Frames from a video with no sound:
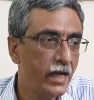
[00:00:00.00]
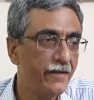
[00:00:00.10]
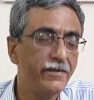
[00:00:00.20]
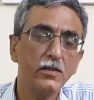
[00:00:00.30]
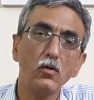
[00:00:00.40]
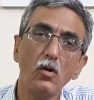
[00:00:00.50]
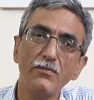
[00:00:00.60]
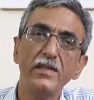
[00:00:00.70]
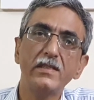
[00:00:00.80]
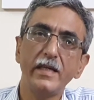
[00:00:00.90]
FX
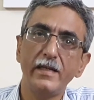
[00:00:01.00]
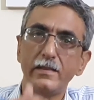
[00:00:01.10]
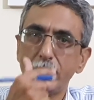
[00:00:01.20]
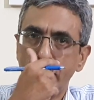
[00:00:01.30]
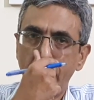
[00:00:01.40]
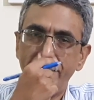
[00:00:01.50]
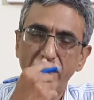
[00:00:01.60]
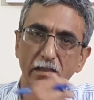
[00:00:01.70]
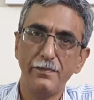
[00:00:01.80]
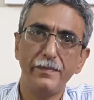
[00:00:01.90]
always send
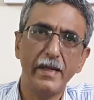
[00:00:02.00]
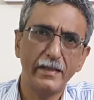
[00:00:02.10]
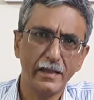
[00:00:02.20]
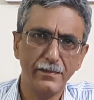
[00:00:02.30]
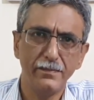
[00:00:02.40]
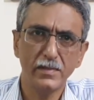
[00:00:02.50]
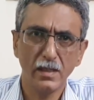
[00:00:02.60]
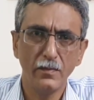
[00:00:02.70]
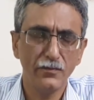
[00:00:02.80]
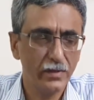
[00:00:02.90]
FX Impact and
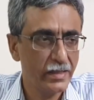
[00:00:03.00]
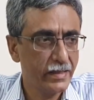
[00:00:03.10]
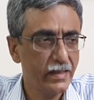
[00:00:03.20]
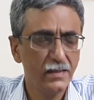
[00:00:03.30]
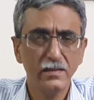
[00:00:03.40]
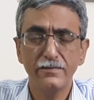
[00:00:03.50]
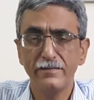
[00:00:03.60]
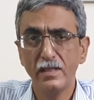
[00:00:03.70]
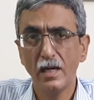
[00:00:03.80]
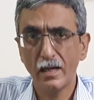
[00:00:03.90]
some of their guns
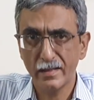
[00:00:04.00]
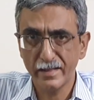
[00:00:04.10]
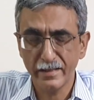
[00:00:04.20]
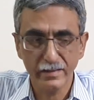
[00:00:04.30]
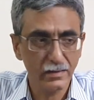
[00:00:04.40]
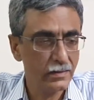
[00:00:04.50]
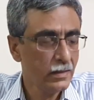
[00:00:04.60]
with hard case.